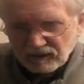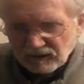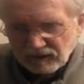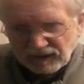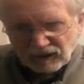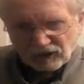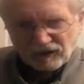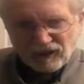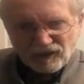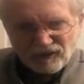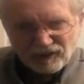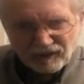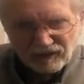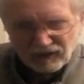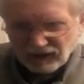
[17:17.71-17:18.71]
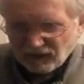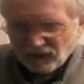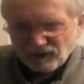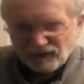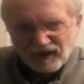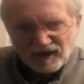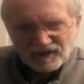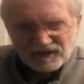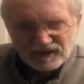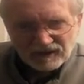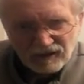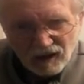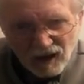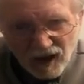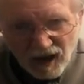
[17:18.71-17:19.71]
They didn't go to there 1,000
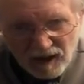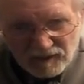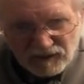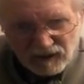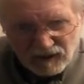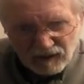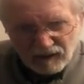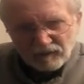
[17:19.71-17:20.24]
times.